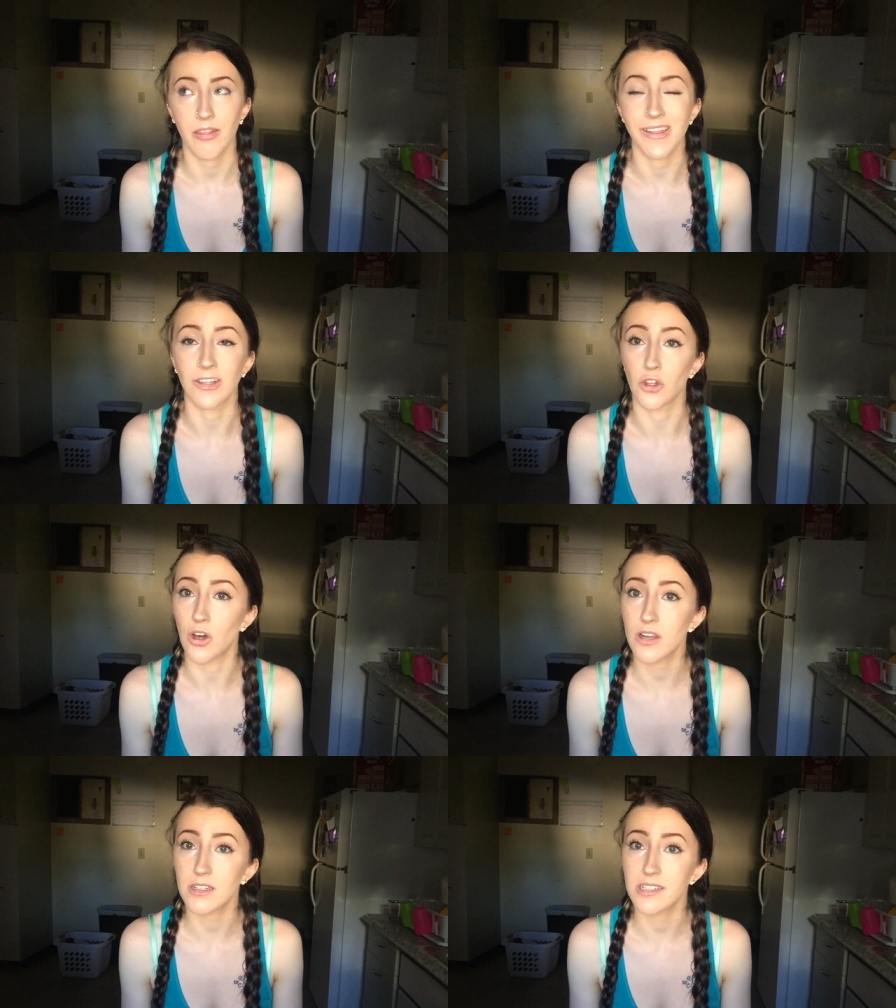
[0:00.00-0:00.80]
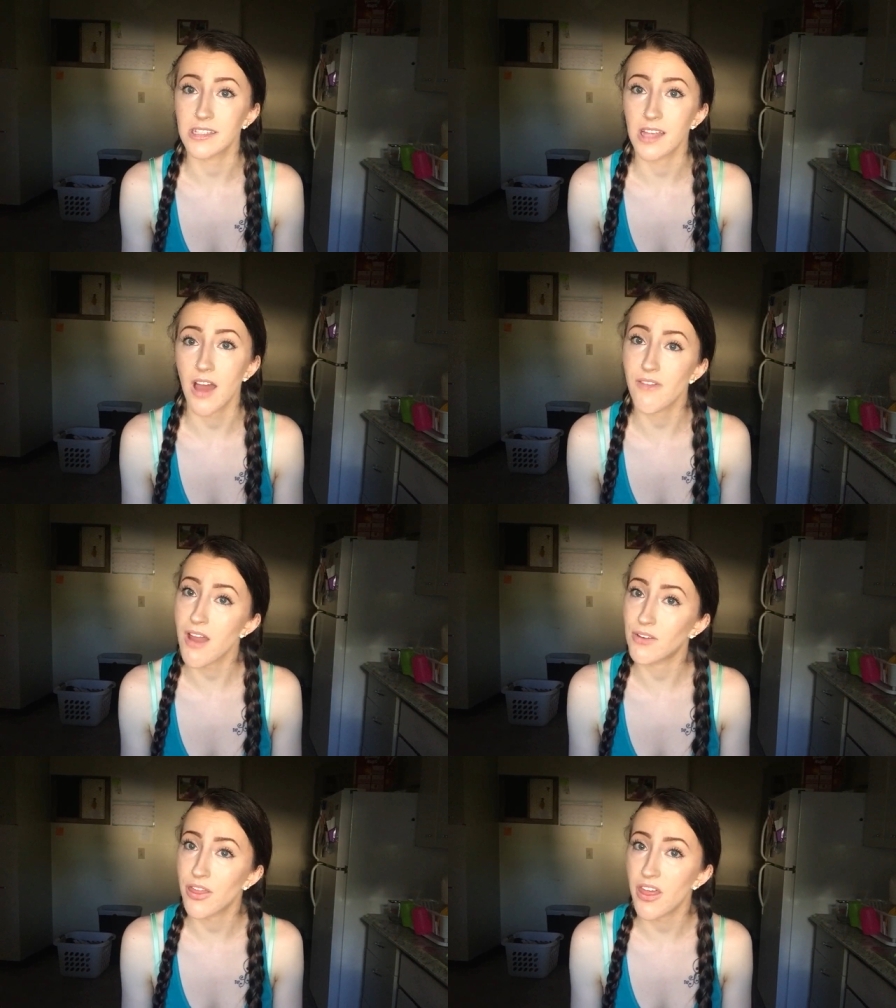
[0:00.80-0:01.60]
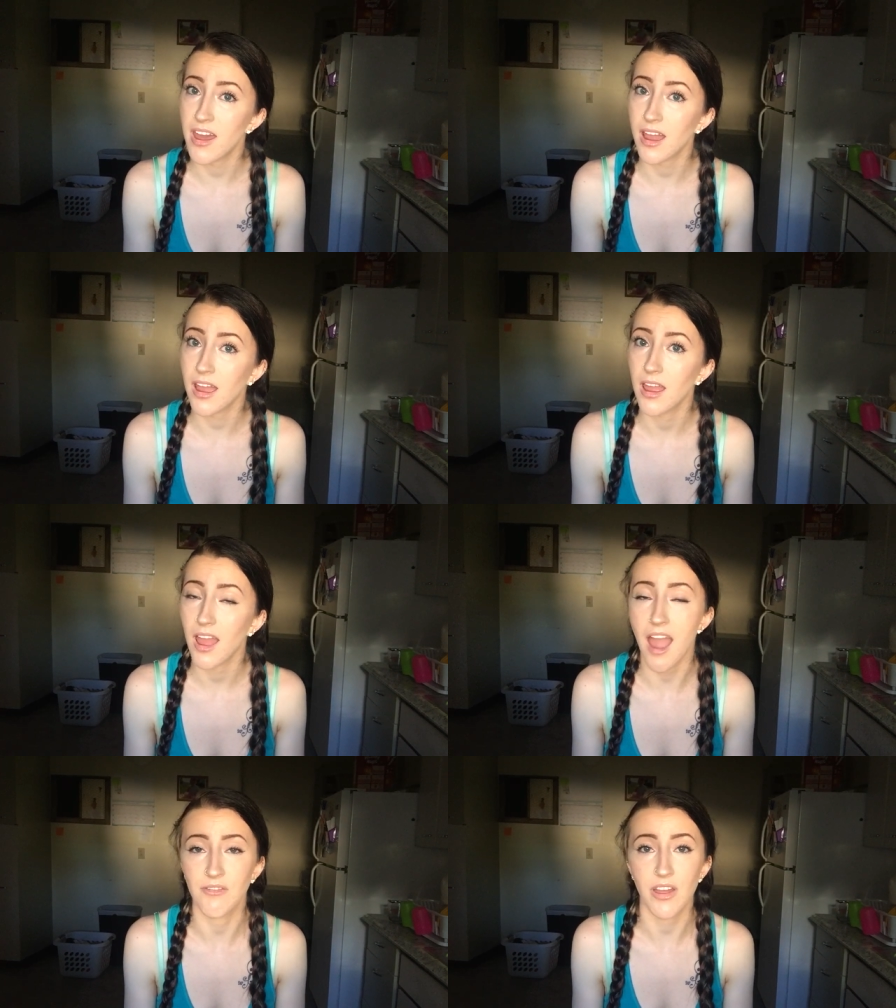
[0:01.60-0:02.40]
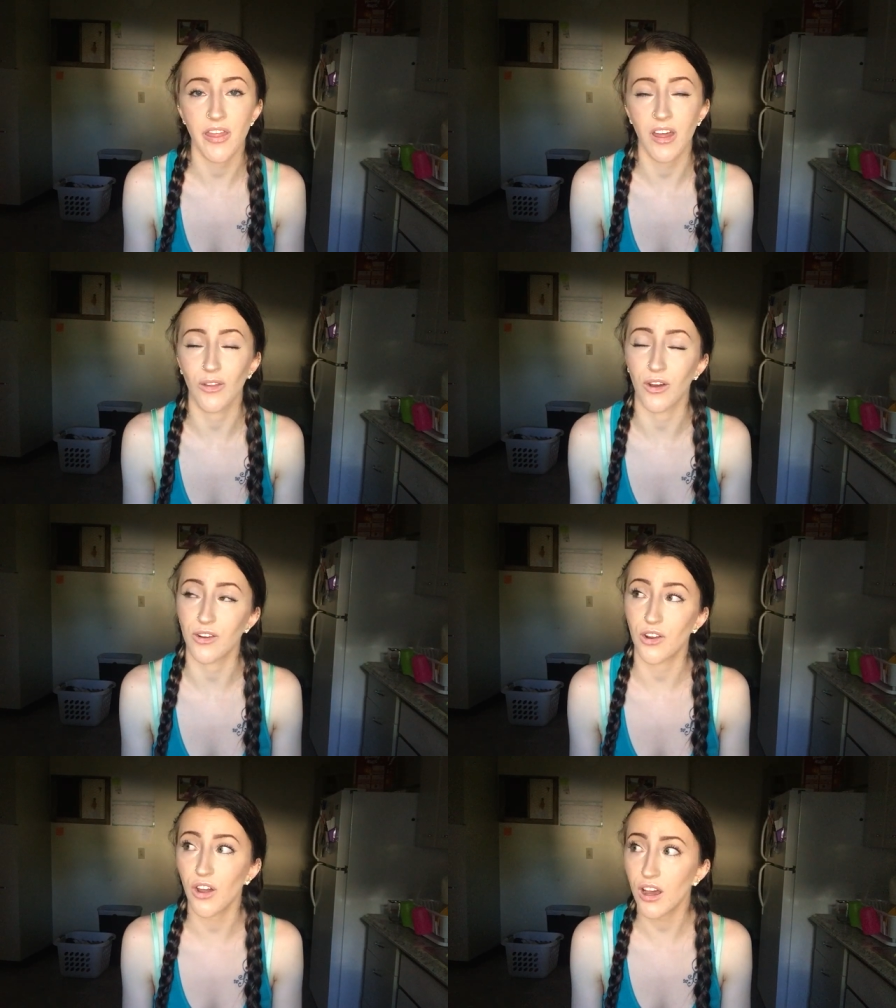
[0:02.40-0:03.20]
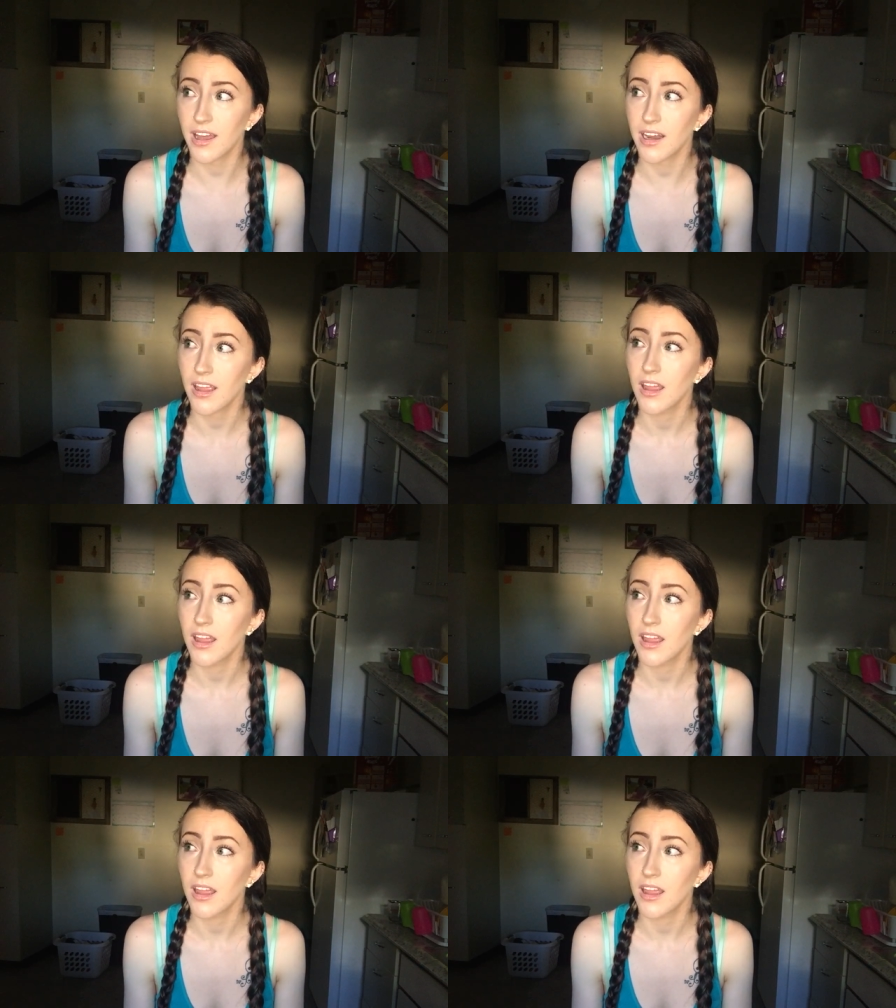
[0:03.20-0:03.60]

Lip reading: the looks of everything. Everything looked good.